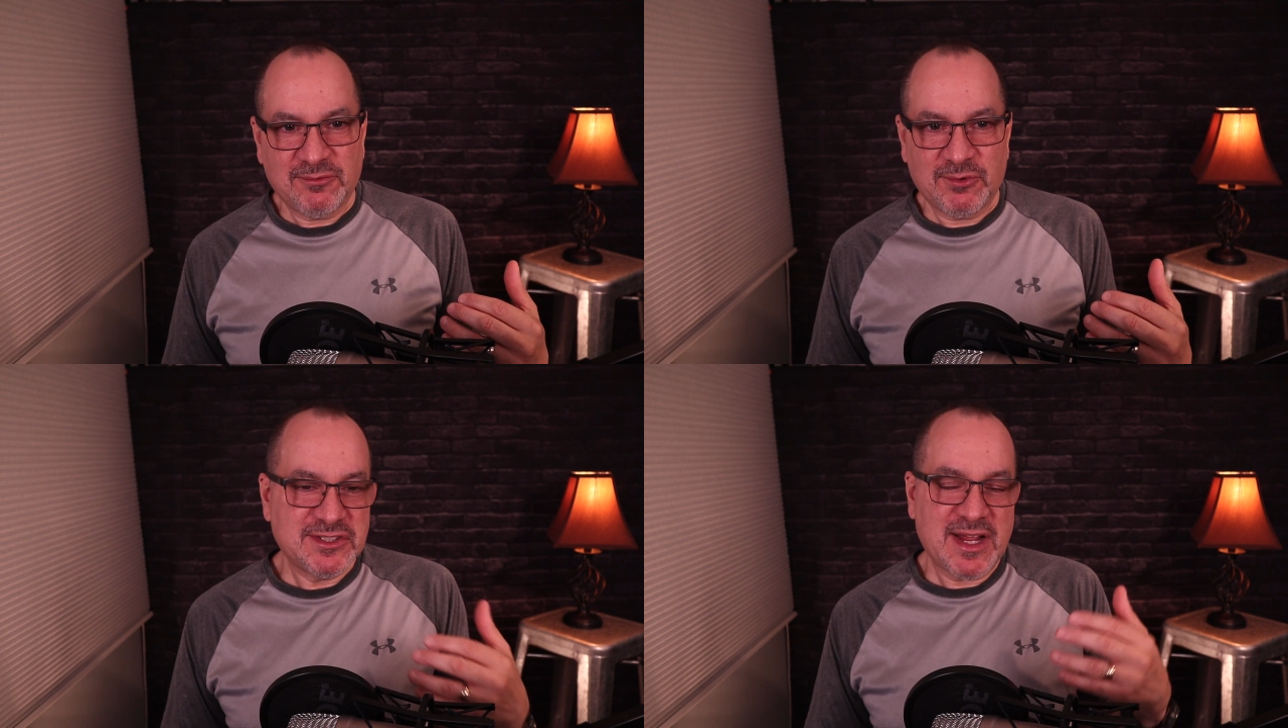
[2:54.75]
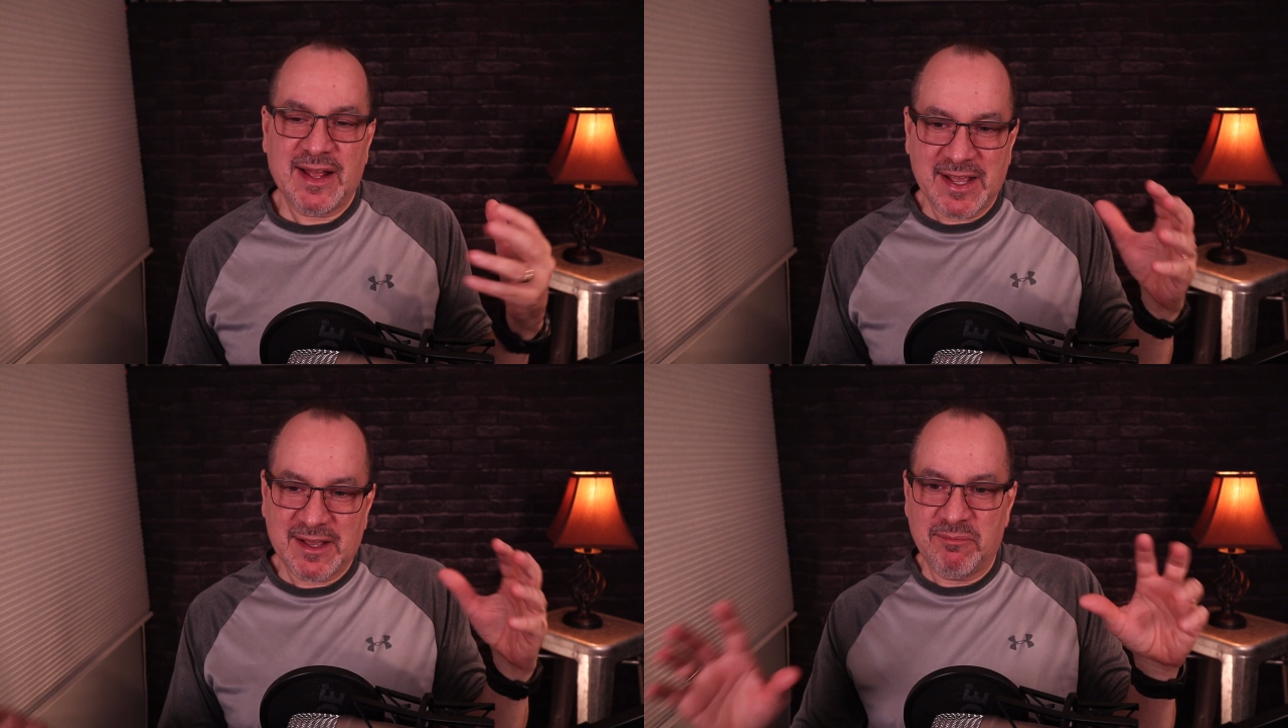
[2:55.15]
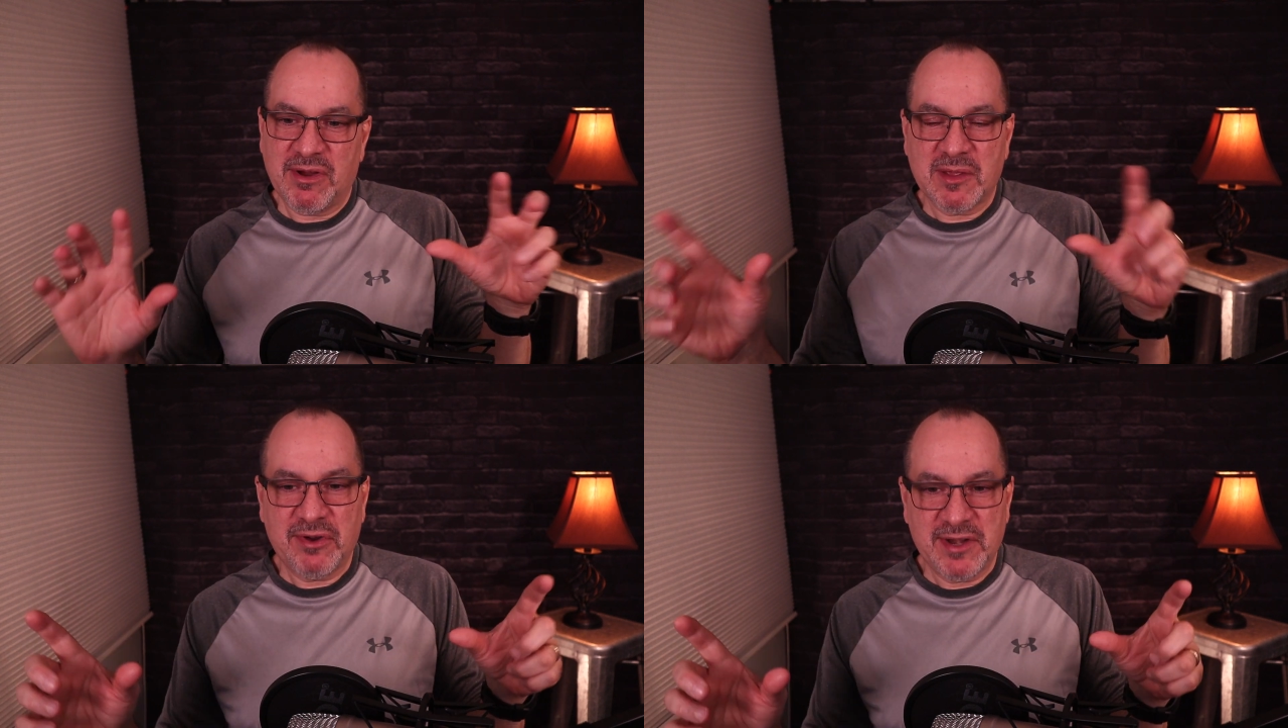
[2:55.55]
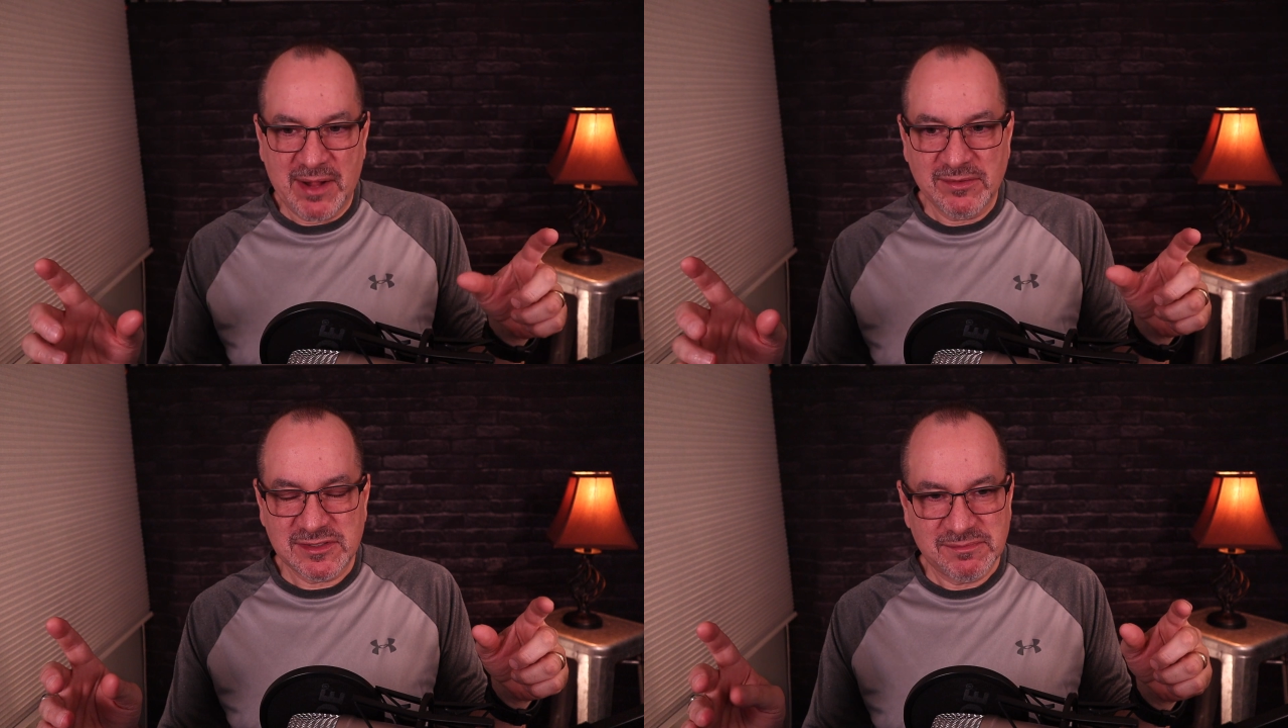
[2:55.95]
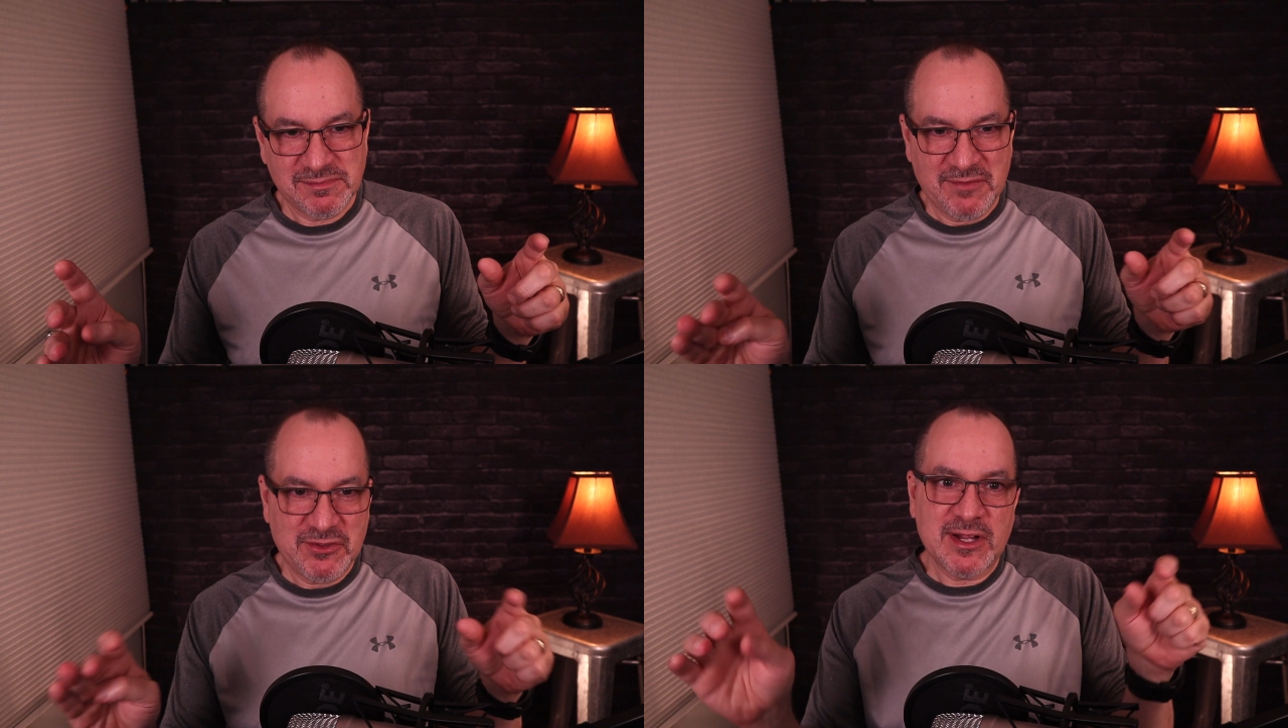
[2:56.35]
which I, I can barely pronounce,
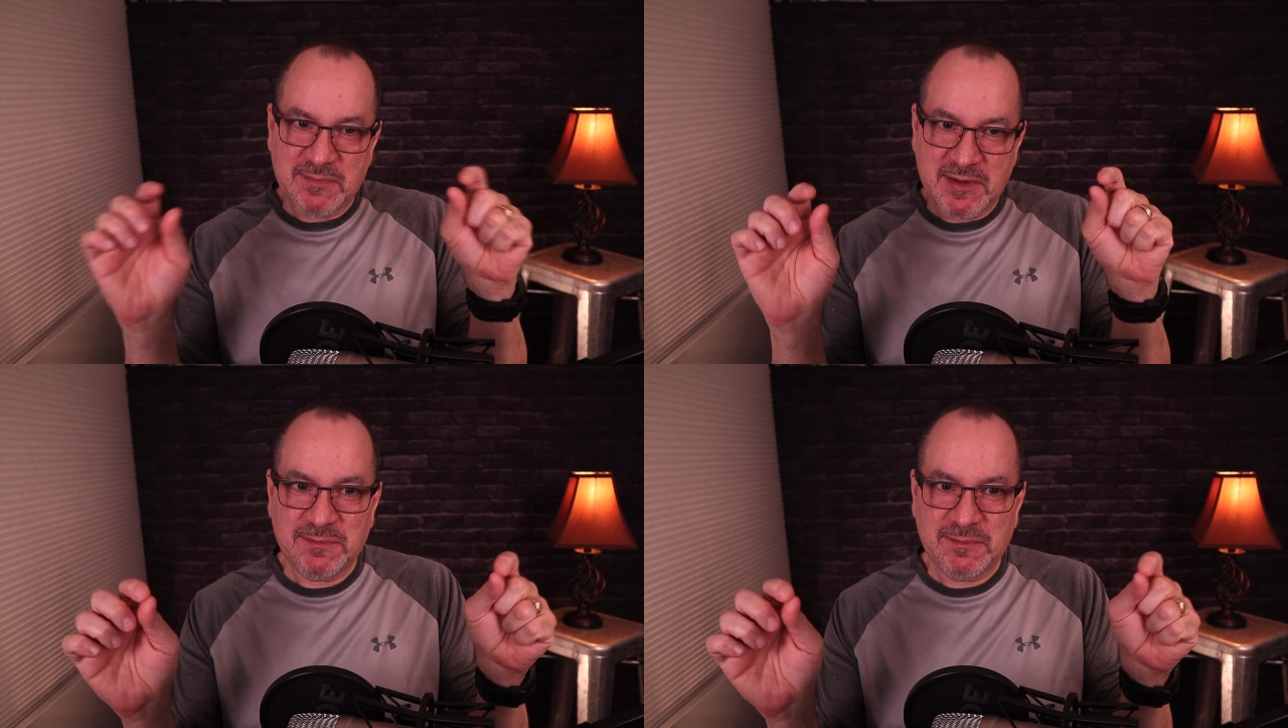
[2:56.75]
even though I speak